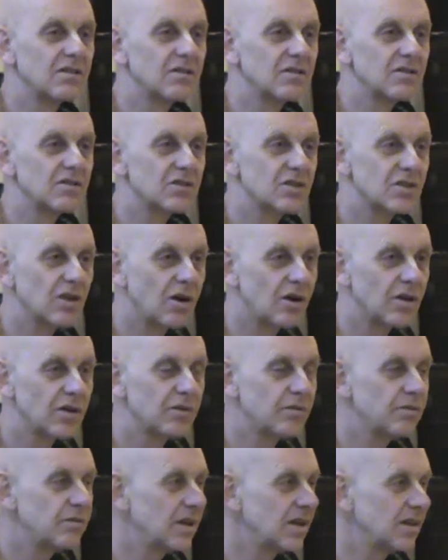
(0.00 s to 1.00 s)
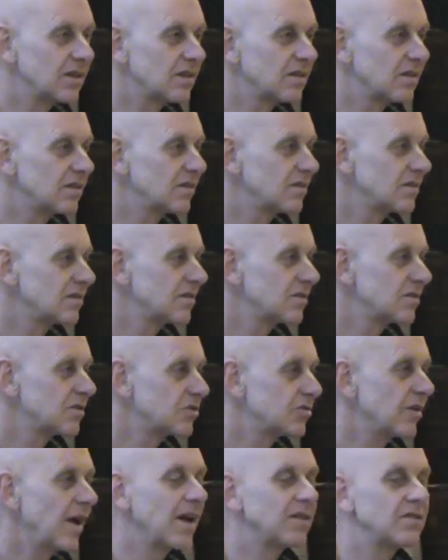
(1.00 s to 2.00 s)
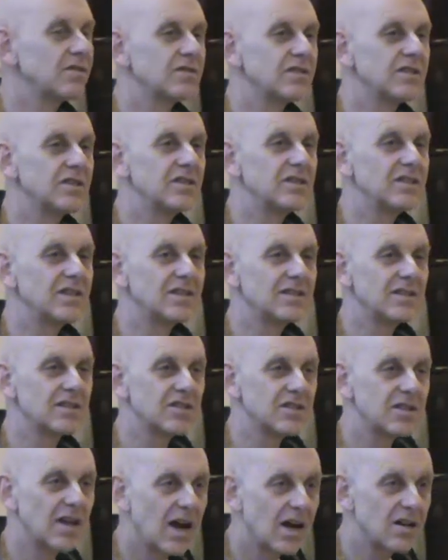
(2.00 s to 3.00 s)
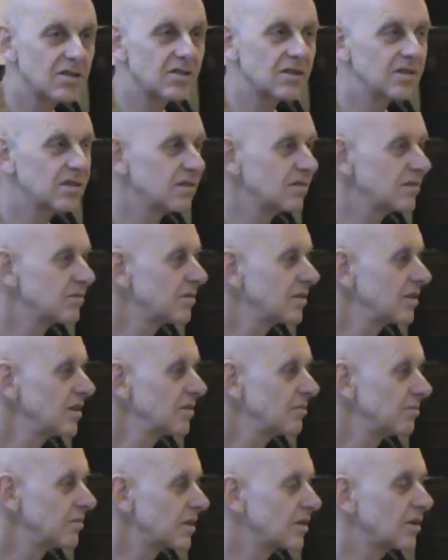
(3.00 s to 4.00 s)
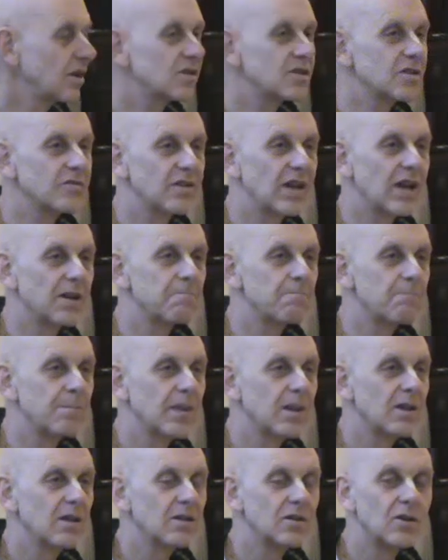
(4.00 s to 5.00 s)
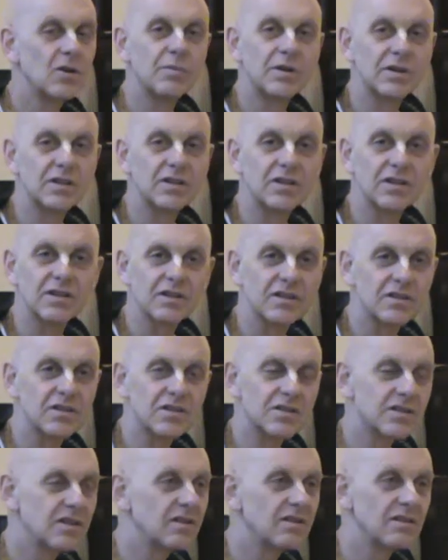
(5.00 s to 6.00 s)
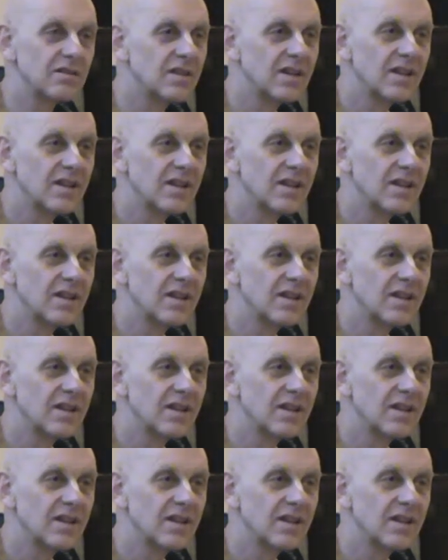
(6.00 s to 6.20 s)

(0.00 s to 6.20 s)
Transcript: sorrow and tragedy and disaster because of that, but still